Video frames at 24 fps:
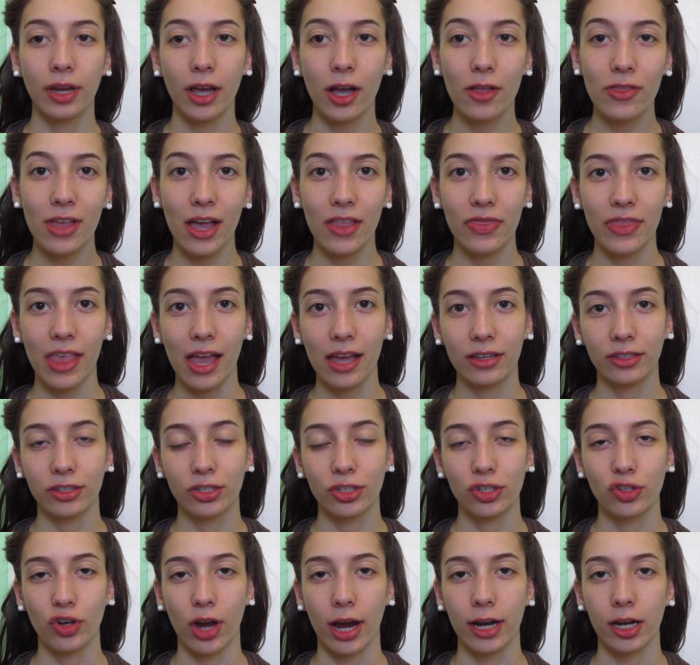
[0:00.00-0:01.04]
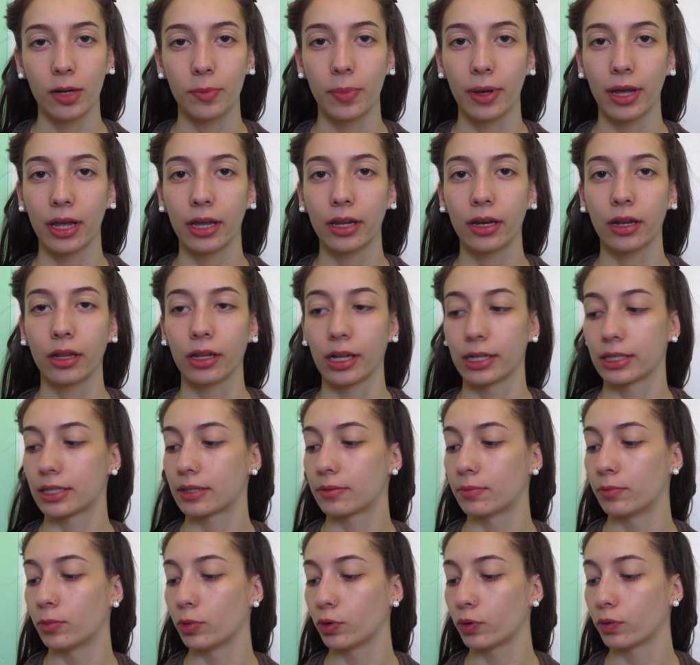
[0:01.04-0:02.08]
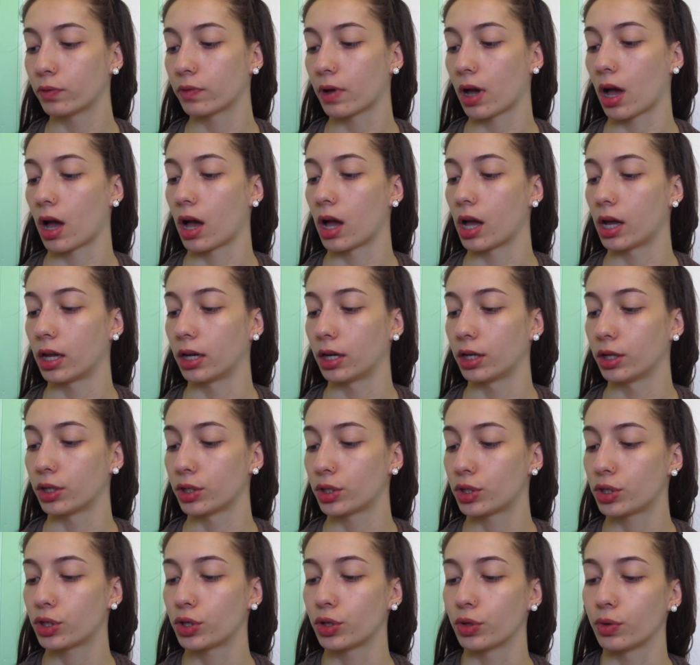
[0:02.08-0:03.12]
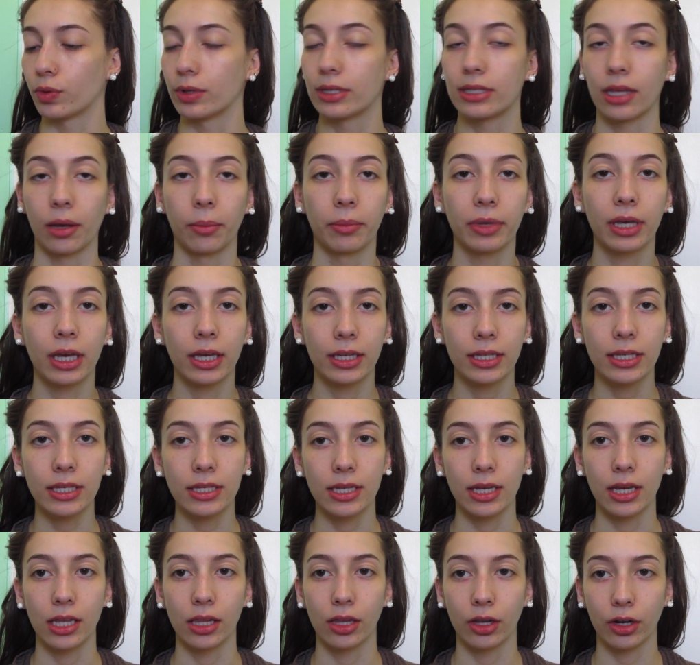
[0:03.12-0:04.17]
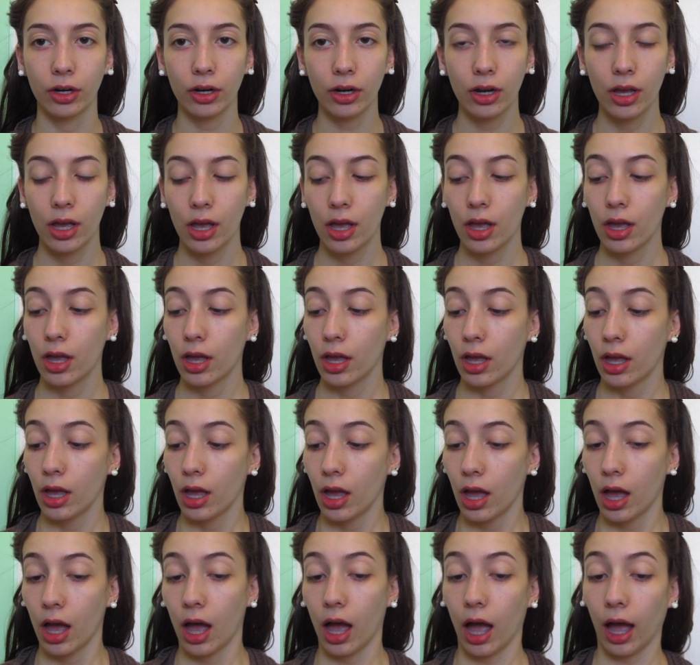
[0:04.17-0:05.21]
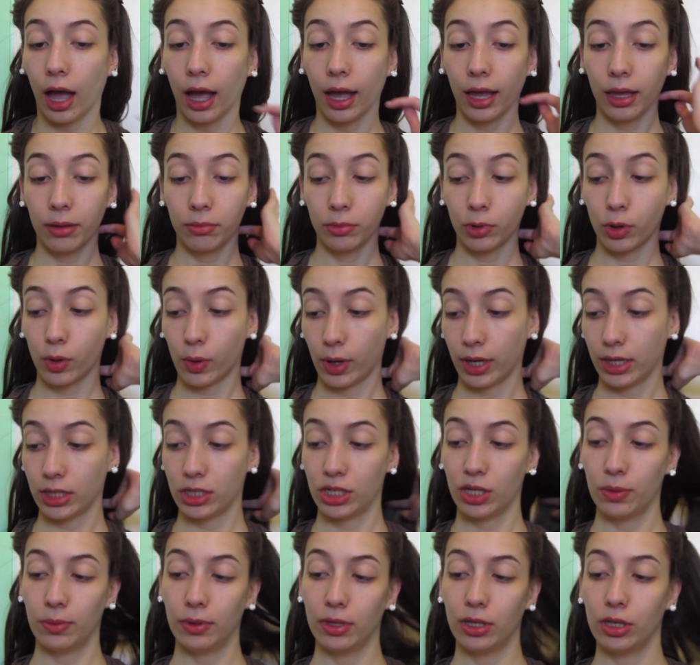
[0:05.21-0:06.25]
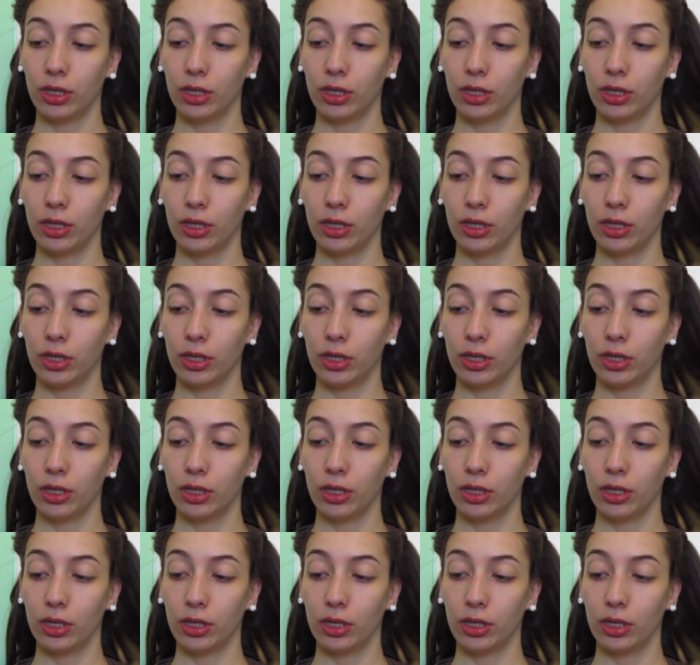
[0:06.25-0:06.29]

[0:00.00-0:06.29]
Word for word: Now that that's dried a bit, let's move on to some concealer. I'm going to be